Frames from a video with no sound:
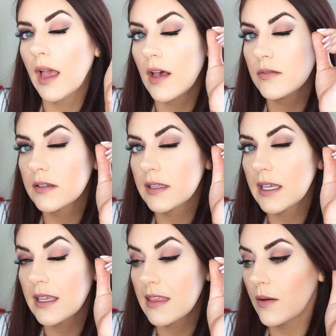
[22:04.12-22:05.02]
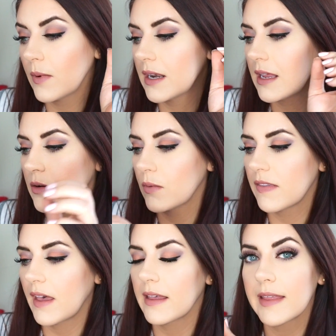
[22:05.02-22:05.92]
heavily they went in
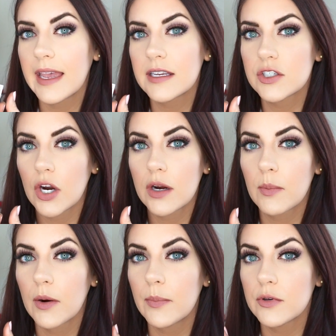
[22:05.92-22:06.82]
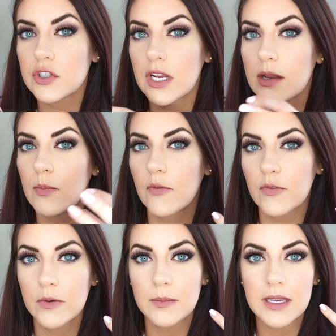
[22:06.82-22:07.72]
with that like dark purple shade, but
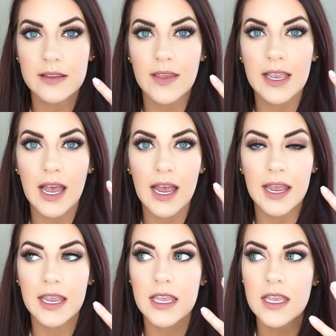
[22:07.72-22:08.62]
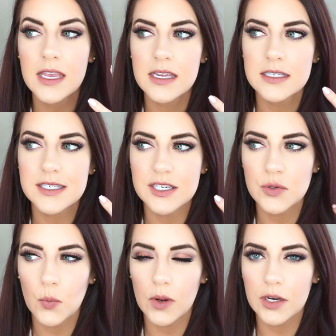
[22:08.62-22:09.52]
for me, like I
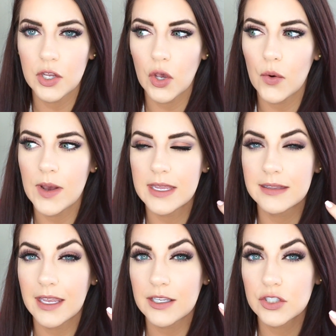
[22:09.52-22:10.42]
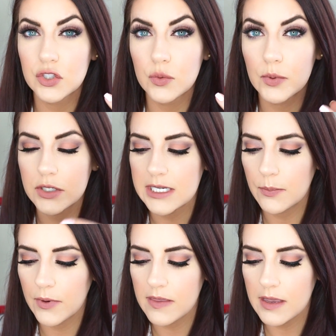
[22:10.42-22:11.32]
didn't want to go in like super
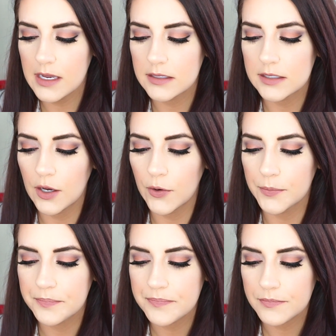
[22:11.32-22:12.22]
deep with it. So